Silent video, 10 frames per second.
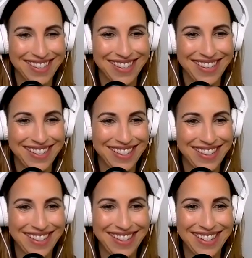
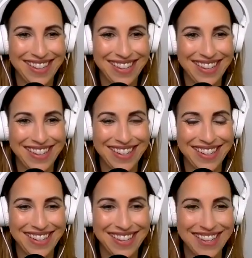
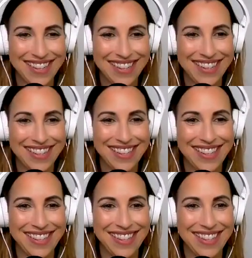
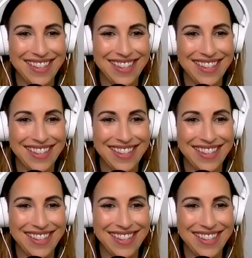No words are spoken by the person on screen.